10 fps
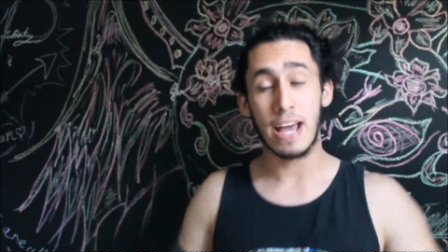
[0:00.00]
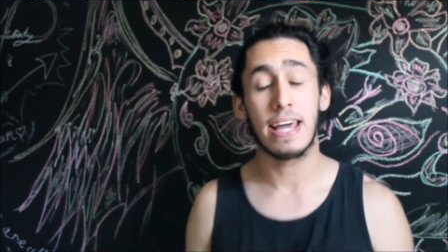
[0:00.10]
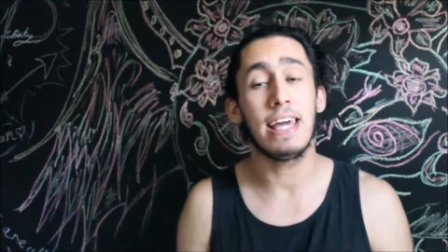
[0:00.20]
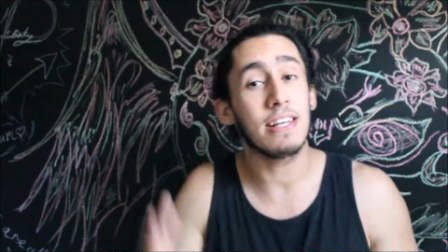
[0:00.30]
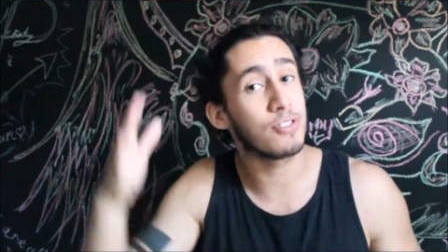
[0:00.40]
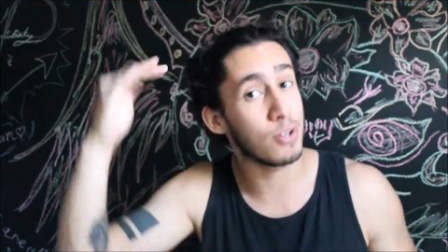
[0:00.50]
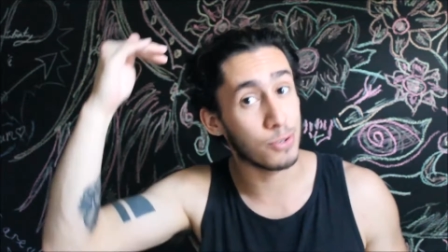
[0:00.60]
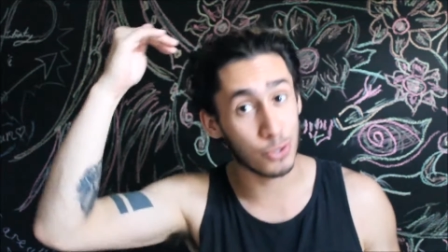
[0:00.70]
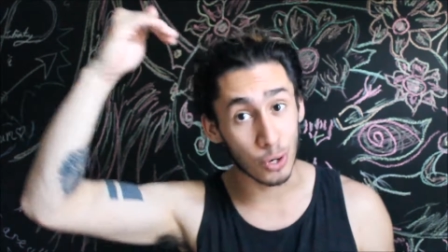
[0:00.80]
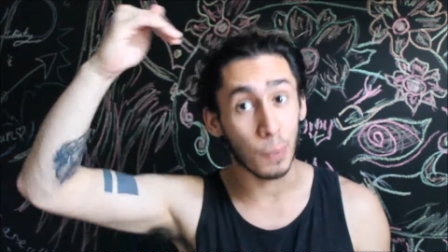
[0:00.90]
He is
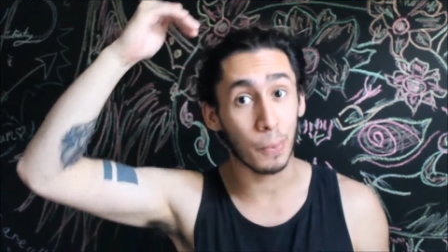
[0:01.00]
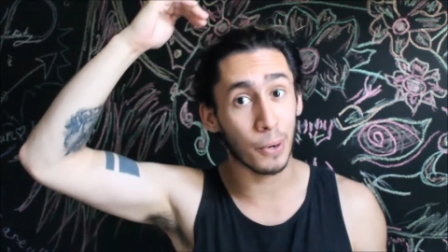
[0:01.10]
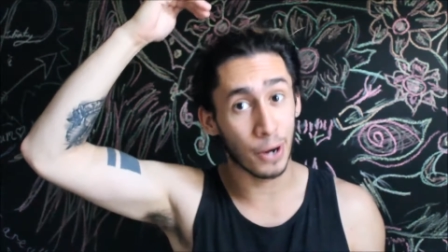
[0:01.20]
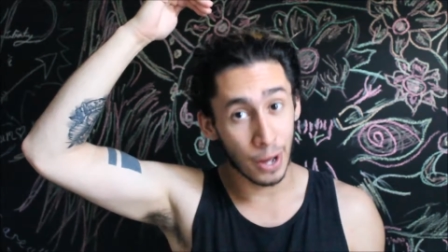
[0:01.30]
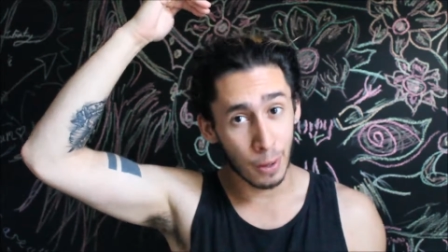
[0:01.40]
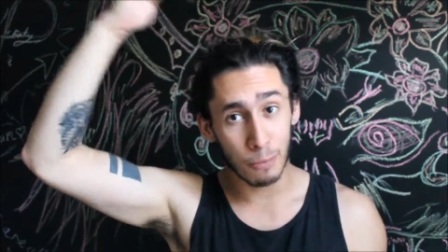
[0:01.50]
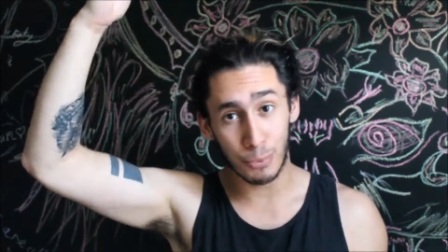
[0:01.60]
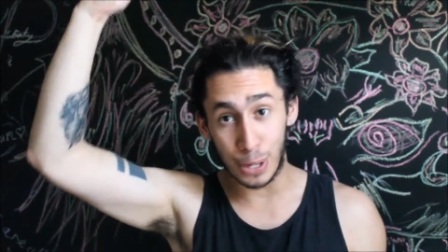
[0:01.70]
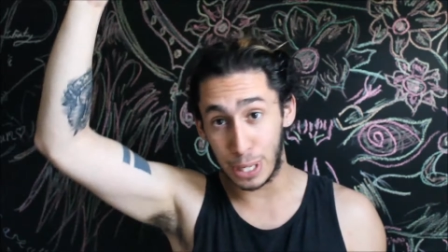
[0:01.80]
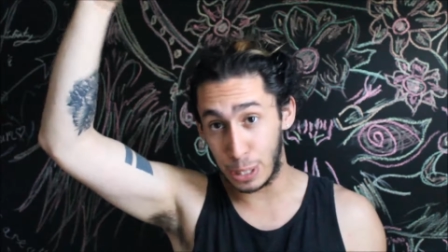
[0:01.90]
just super
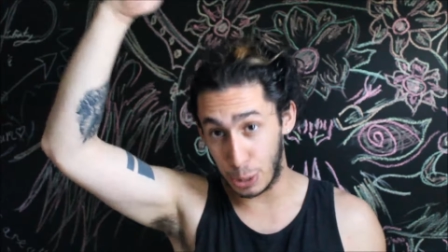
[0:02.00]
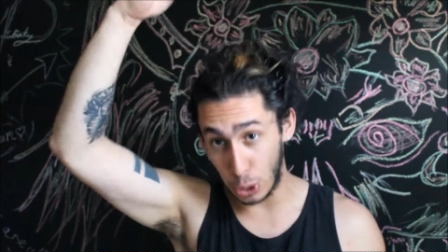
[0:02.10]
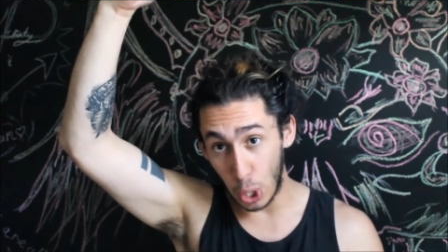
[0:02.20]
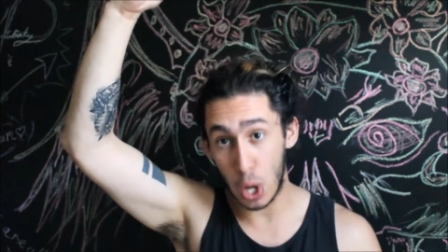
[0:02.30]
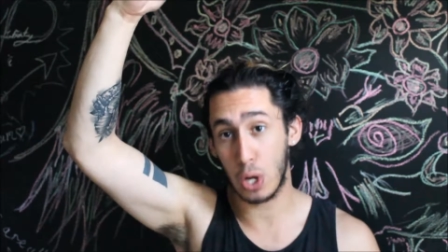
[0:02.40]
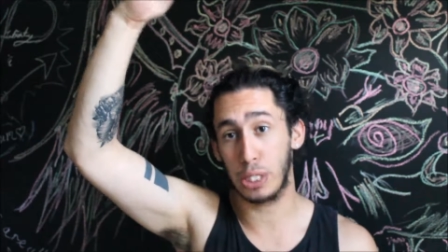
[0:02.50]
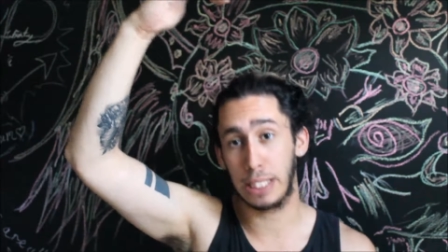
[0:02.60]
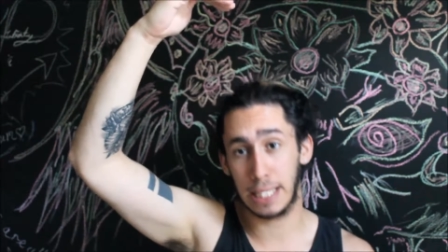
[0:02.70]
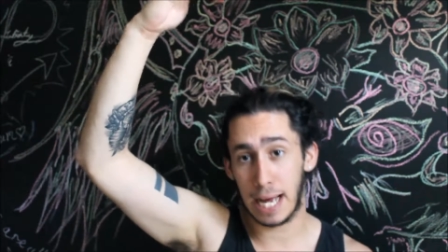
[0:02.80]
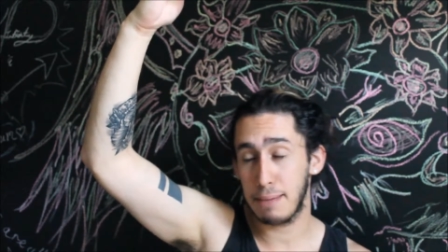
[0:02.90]
freaking tall,
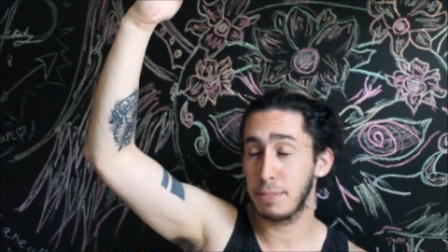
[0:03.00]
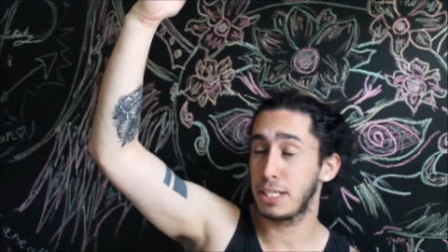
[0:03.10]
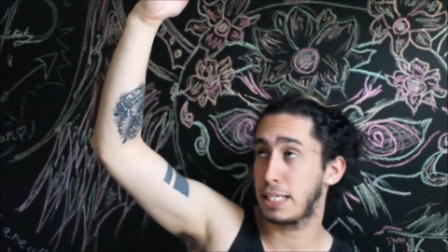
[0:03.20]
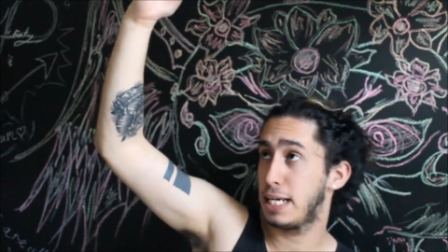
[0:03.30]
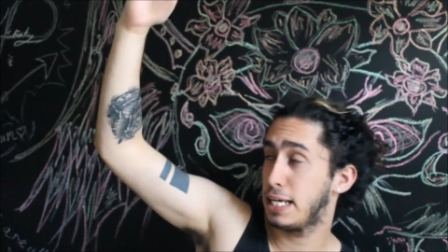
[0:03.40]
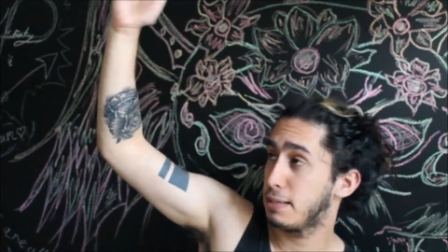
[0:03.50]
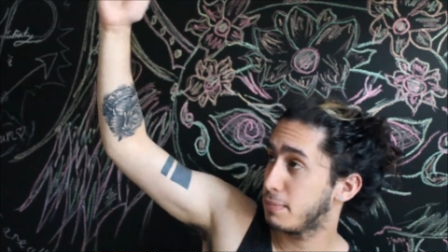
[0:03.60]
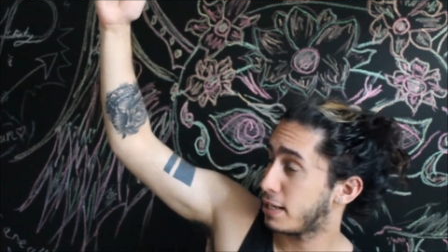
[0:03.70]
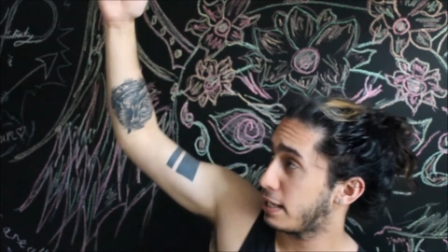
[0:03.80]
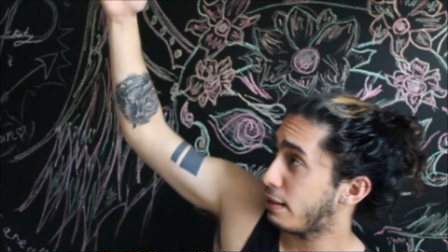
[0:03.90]
and I'm looking at him
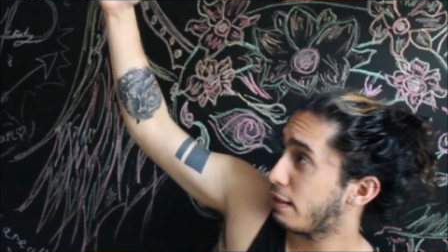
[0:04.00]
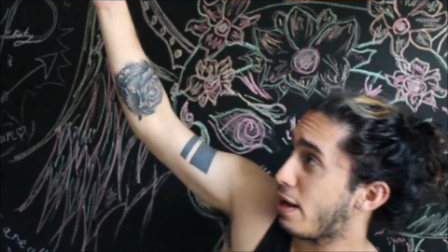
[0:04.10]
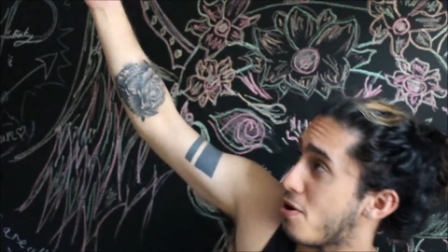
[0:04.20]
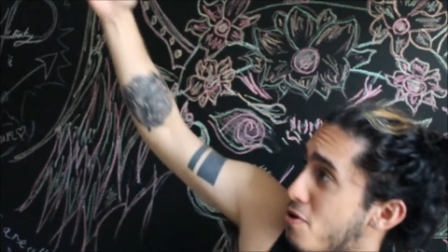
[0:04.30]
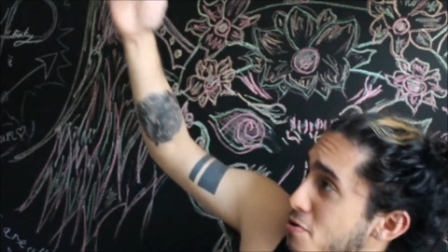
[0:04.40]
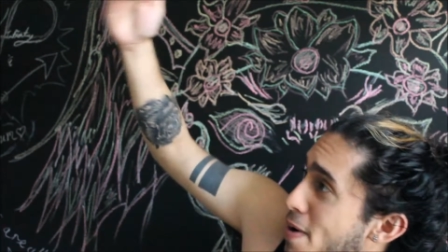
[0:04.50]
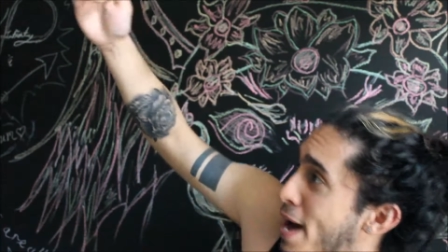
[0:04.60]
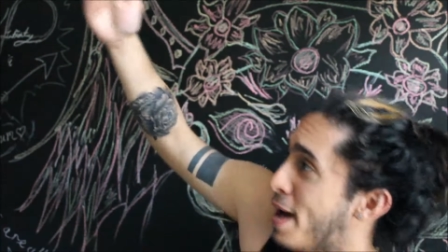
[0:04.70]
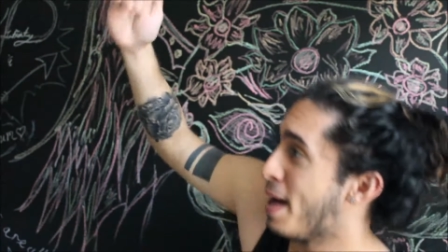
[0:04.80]
like, hello,